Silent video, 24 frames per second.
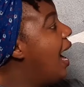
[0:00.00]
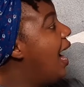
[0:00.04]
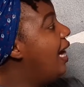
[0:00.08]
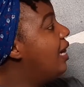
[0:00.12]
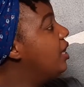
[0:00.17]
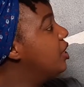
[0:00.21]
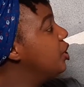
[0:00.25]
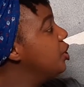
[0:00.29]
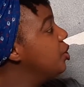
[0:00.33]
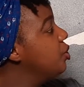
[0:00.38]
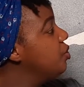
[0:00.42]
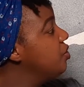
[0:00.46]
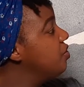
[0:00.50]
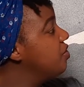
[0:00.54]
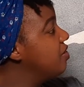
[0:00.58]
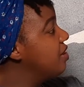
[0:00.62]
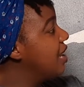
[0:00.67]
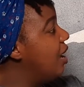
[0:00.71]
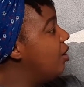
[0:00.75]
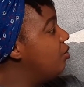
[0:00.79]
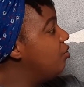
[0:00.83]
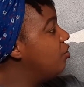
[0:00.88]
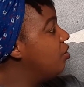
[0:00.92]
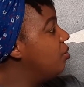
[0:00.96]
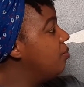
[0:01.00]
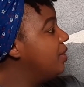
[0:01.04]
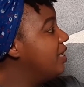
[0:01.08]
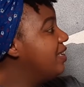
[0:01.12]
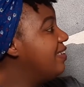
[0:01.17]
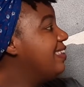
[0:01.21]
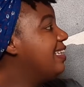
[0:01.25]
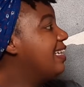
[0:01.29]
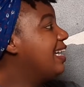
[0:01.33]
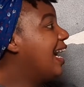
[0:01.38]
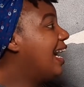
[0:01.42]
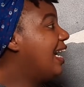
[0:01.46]
I'll use
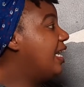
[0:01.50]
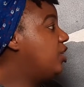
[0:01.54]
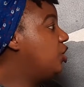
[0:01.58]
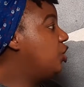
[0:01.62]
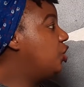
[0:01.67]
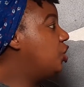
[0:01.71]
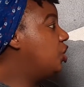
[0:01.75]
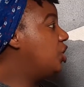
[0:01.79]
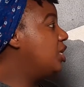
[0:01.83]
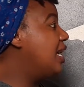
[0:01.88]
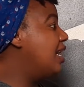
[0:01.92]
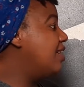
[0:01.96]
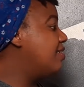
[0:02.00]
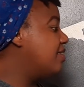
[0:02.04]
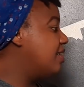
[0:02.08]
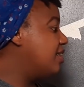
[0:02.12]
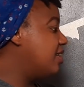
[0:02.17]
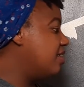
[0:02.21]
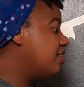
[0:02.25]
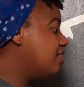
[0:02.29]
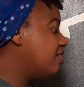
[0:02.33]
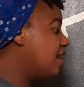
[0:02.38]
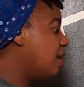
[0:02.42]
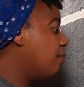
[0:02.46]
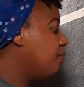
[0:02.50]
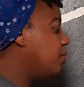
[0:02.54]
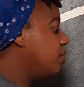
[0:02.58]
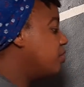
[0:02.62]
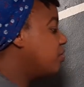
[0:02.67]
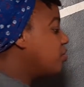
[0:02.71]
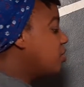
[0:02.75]
automating IG as an example.